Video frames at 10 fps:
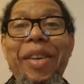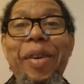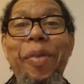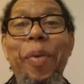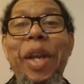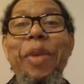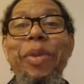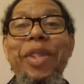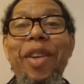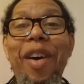what he
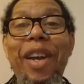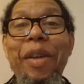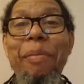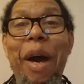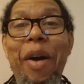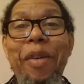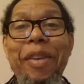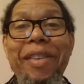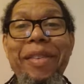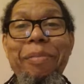was talking about
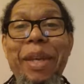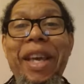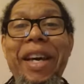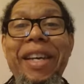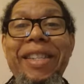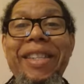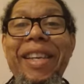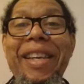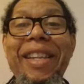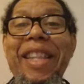because
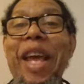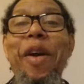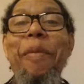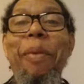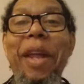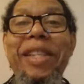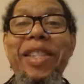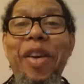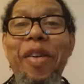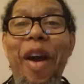they don't play
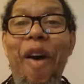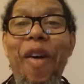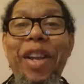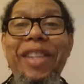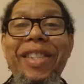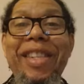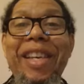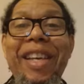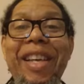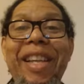certain artists
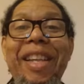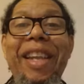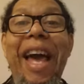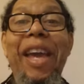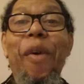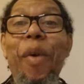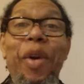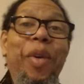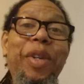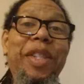like
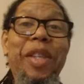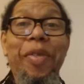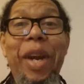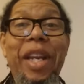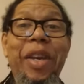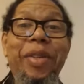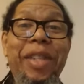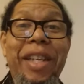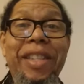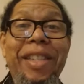on Christian radio
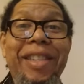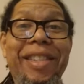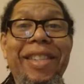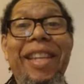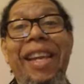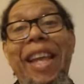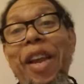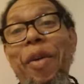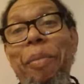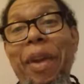stations, just like
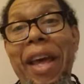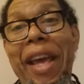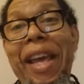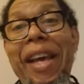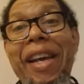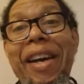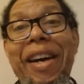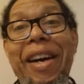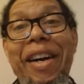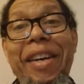they don't play,
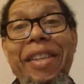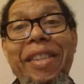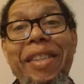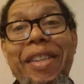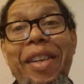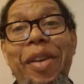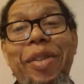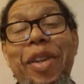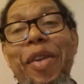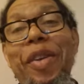
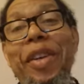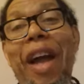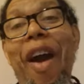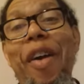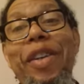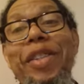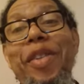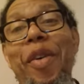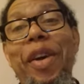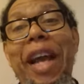certain
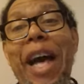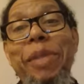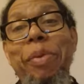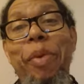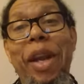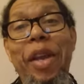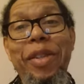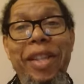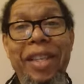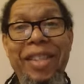artists on gospel radio
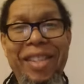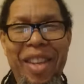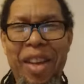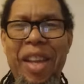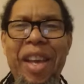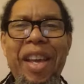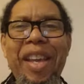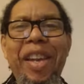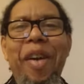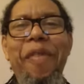stations.
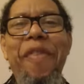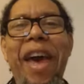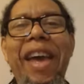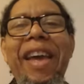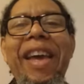In fact,